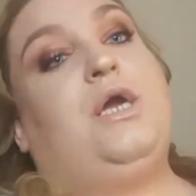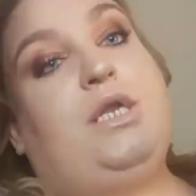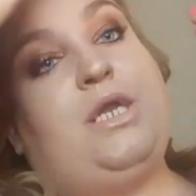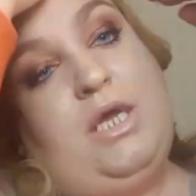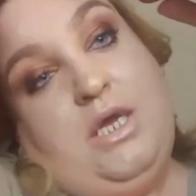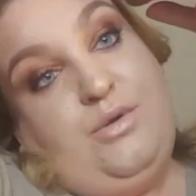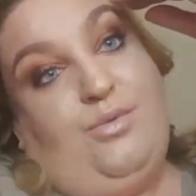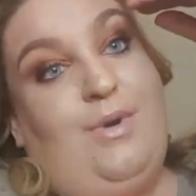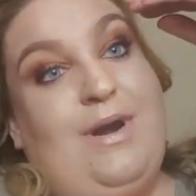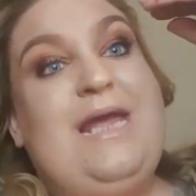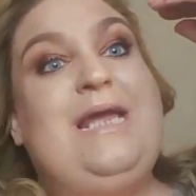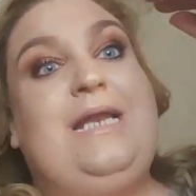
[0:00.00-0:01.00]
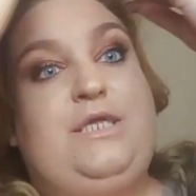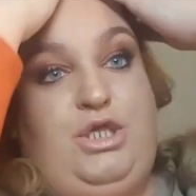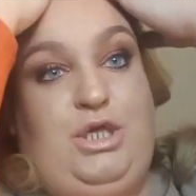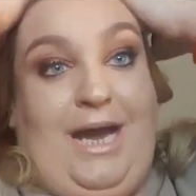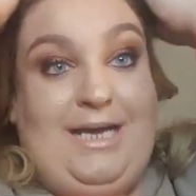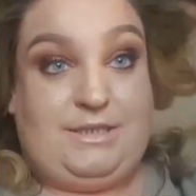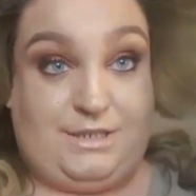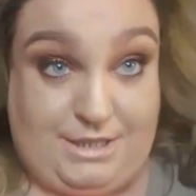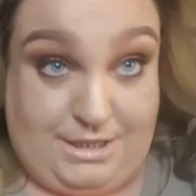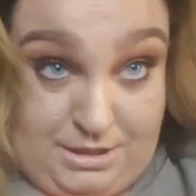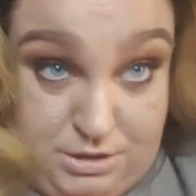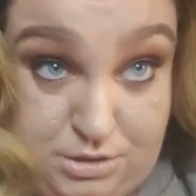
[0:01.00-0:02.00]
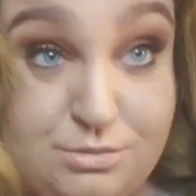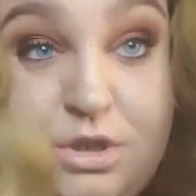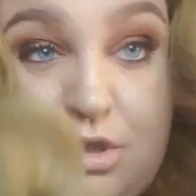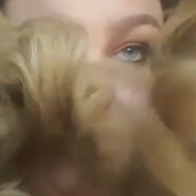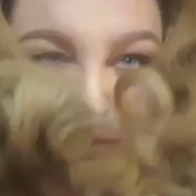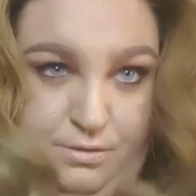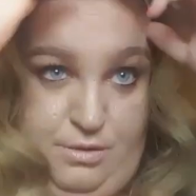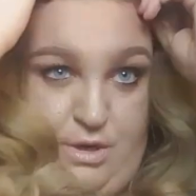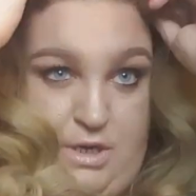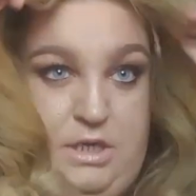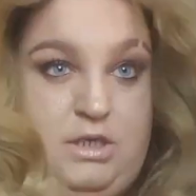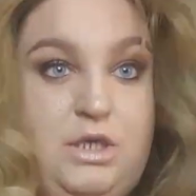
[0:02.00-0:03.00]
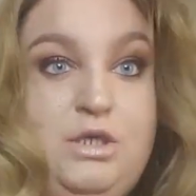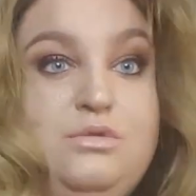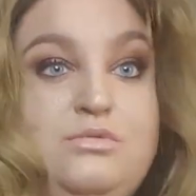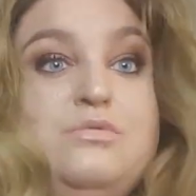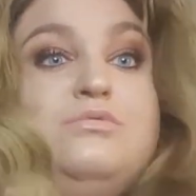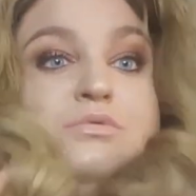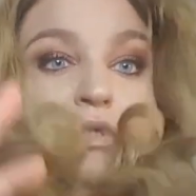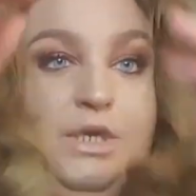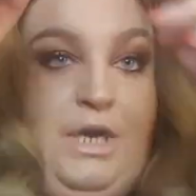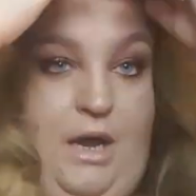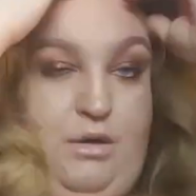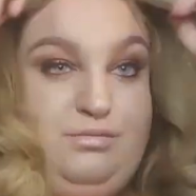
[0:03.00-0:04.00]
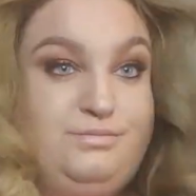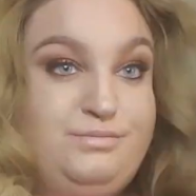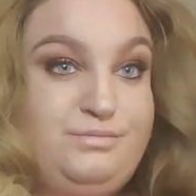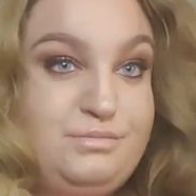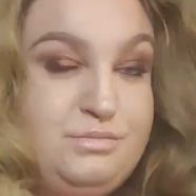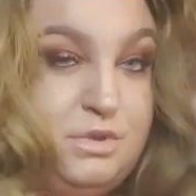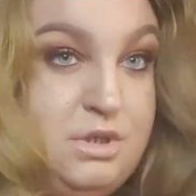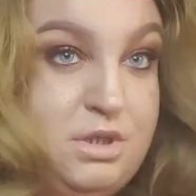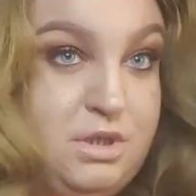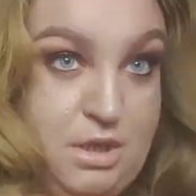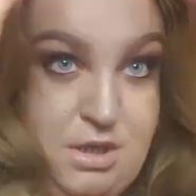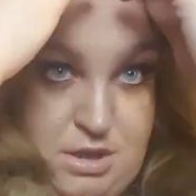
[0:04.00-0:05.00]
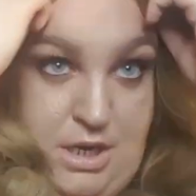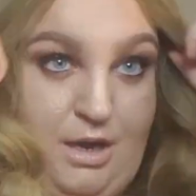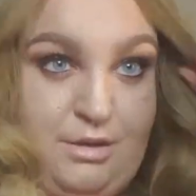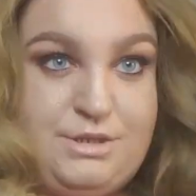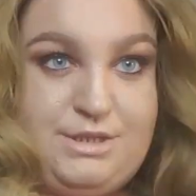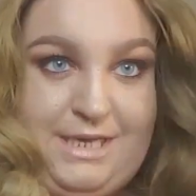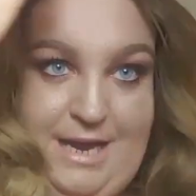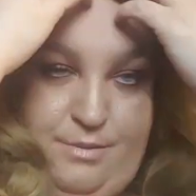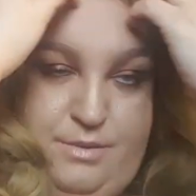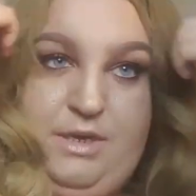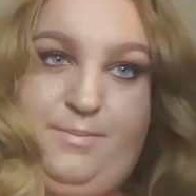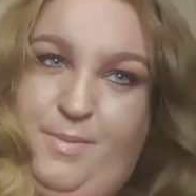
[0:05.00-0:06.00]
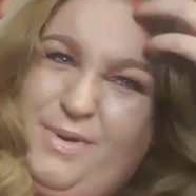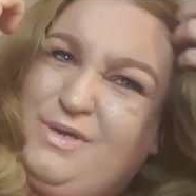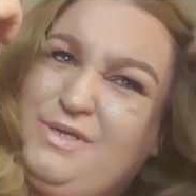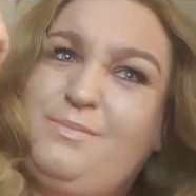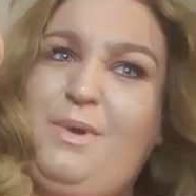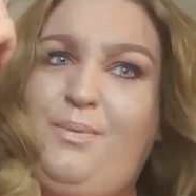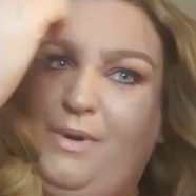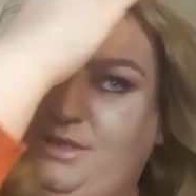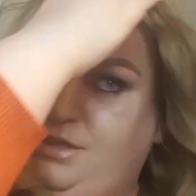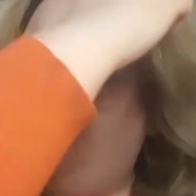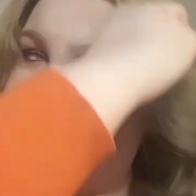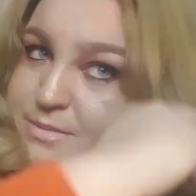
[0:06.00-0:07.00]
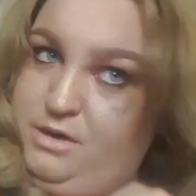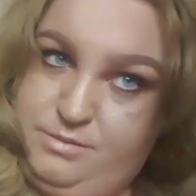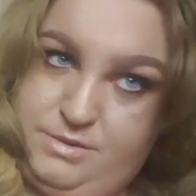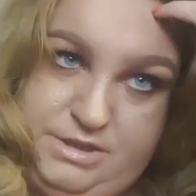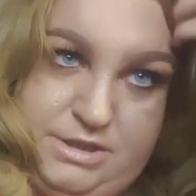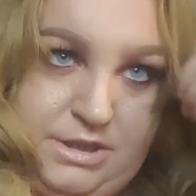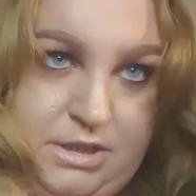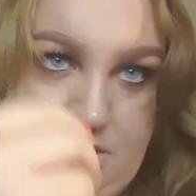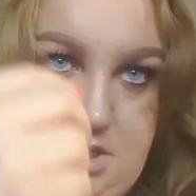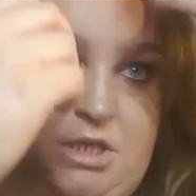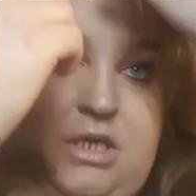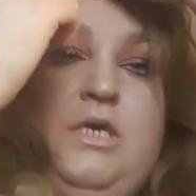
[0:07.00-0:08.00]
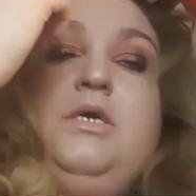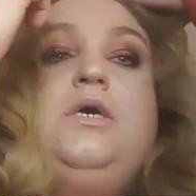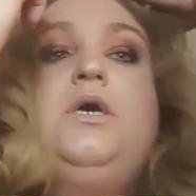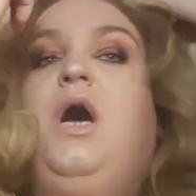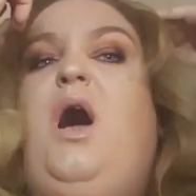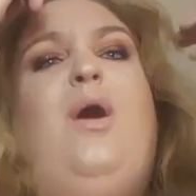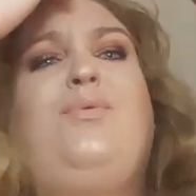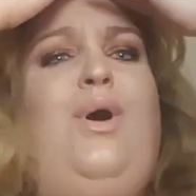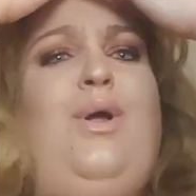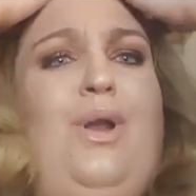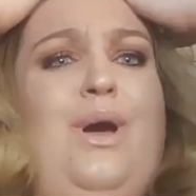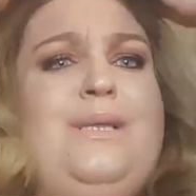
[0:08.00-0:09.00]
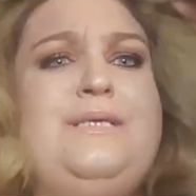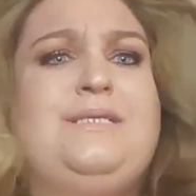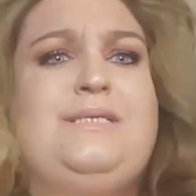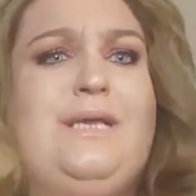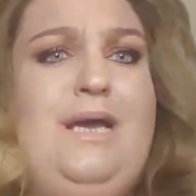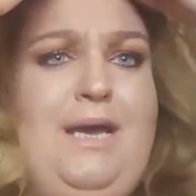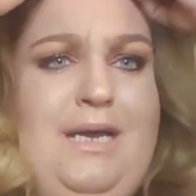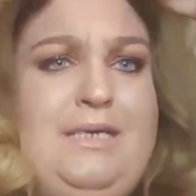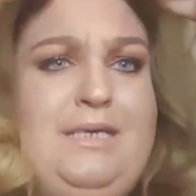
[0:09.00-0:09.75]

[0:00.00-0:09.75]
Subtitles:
you could really jazz things up. You can really, you know, go to town with it. But because of my fringe at the moment, I've got like this